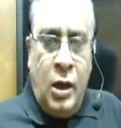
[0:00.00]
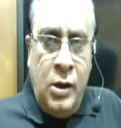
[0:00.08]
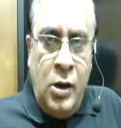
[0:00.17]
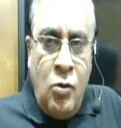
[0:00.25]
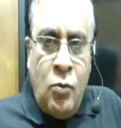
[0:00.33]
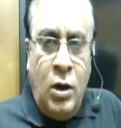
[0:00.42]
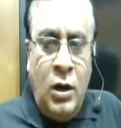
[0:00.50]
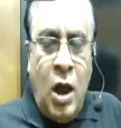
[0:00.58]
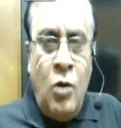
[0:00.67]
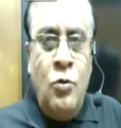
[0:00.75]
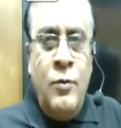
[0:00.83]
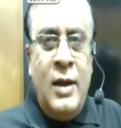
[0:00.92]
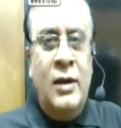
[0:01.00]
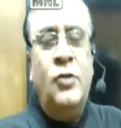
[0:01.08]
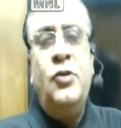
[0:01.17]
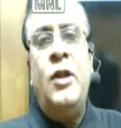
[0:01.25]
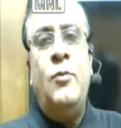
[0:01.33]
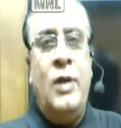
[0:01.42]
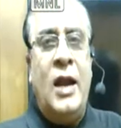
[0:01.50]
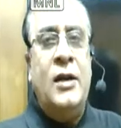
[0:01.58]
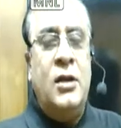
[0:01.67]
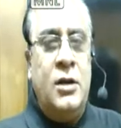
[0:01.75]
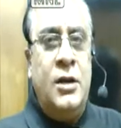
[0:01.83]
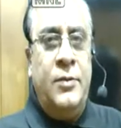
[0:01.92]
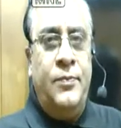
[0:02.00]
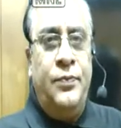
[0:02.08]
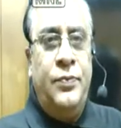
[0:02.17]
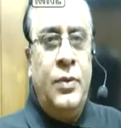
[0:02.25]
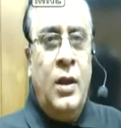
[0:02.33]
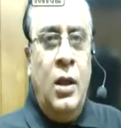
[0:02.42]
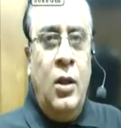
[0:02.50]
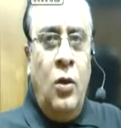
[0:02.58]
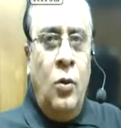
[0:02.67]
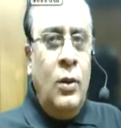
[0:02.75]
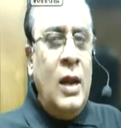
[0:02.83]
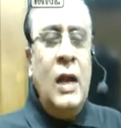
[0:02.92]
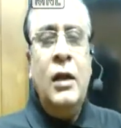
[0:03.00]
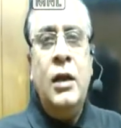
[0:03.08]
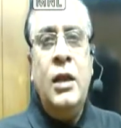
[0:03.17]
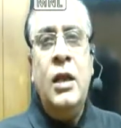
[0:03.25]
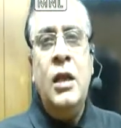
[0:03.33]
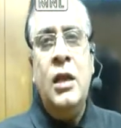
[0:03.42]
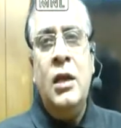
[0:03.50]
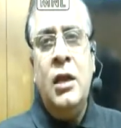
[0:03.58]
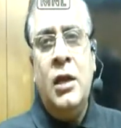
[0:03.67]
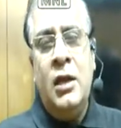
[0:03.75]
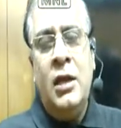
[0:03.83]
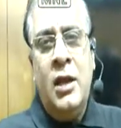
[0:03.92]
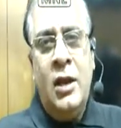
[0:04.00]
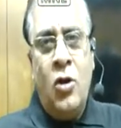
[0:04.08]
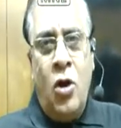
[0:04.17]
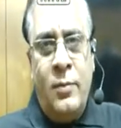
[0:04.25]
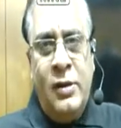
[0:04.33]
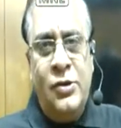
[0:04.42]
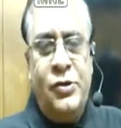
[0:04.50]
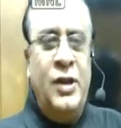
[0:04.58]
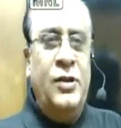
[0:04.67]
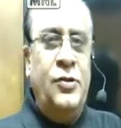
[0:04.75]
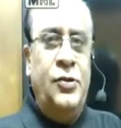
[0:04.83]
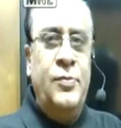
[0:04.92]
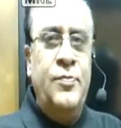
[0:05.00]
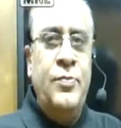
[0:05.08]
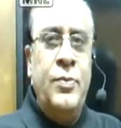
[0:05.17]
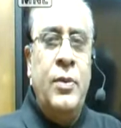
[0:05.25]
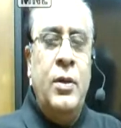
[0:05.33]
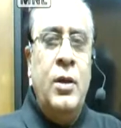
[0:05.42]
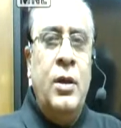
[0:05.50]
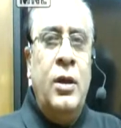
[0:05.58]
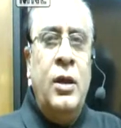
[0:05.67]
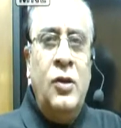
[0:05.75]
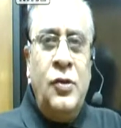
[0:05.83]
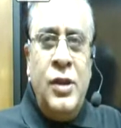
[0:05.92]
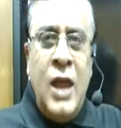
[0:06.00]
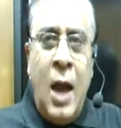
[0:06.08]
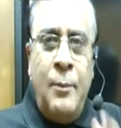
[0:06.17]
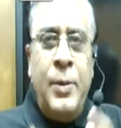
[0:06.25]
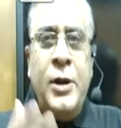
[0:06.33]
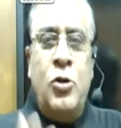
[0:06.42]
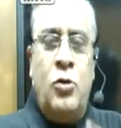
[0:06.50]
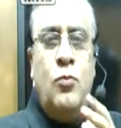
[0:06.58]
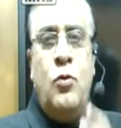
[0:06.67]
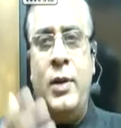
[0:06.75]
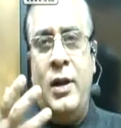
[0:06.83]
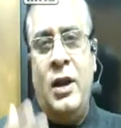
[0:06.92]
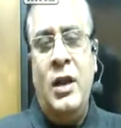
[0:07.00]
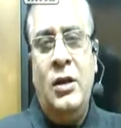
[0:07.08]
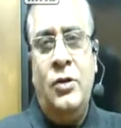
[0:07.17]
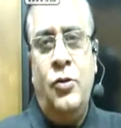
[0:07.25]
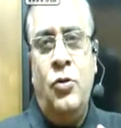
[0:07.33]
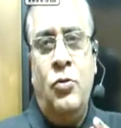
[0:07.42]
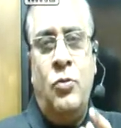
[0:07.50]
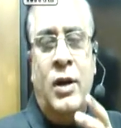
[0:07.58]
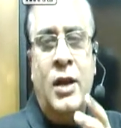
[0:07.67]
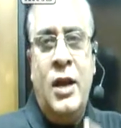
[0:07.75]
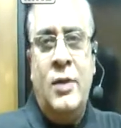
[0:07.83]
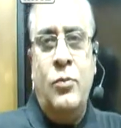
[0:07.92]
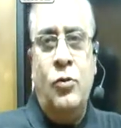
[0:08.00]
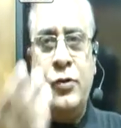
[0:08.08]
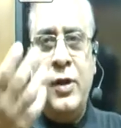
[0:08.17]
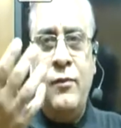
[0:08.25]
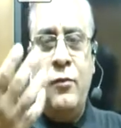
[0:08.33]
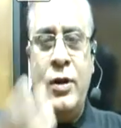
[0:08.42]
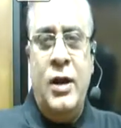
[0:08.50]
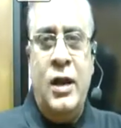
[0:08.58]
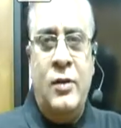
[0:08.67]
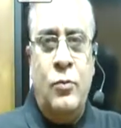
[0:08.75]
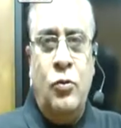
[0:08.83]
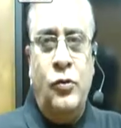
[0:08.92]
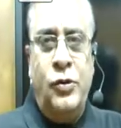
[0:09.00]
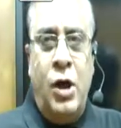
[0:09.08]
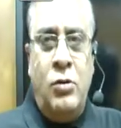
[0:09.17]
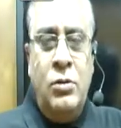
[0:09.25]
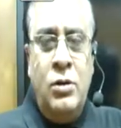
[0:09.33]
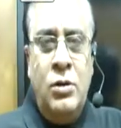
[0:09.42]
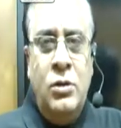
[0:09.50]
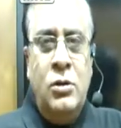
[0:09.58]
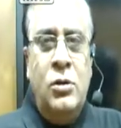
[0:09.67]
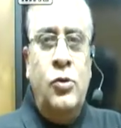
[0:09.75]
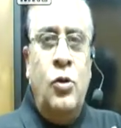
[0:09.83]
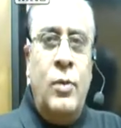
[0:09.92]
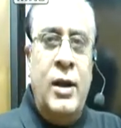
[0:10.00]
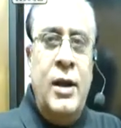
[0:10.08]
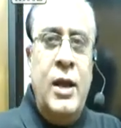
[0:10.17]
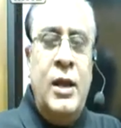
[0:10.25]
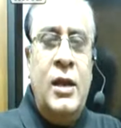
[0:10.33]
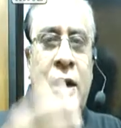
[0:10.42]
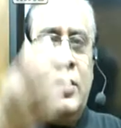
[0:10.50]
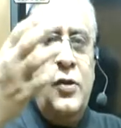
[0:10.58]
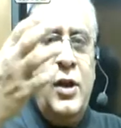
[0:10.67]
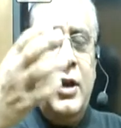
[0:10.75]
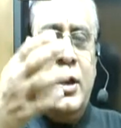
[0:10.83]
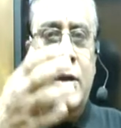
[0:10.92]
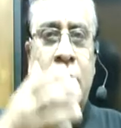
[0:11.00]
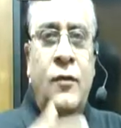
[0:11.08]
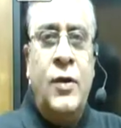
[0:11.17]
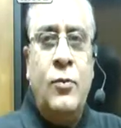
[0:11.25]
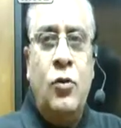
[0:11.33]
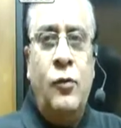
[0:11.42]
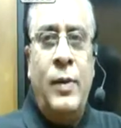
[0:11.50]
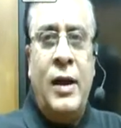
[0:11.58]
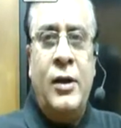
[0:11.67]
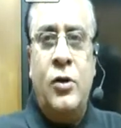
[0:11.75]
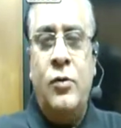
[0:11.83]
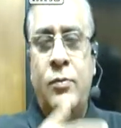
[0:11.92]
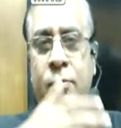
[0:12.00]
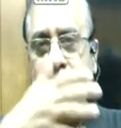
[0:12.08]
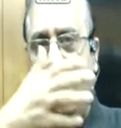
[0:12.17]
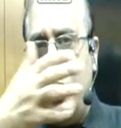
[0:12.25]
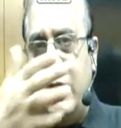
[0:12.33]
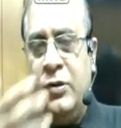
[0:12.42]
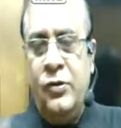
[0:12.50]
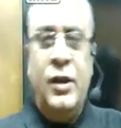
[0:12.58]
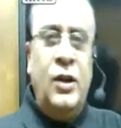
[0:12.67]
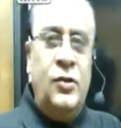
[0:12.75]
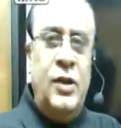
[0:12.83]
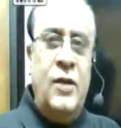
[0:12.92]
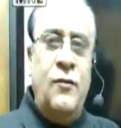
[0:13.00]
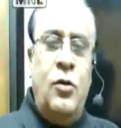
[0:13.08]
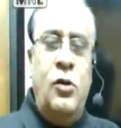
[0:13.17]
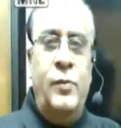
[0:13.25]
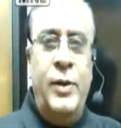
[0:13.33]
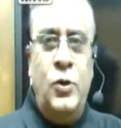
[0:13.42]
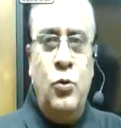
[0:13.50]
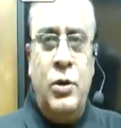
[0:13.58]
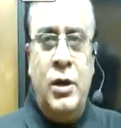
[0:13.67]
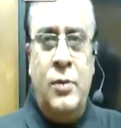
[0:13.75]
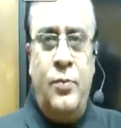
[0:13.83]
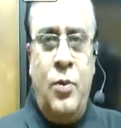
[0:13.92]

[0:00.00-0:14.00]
Now how do we understand volatility? Volatility in a normal sense is the up and down movement, right? So one day it moves up, one day it moves down. So one day, let us say Nifty moves by 100 points, next day it falls by 200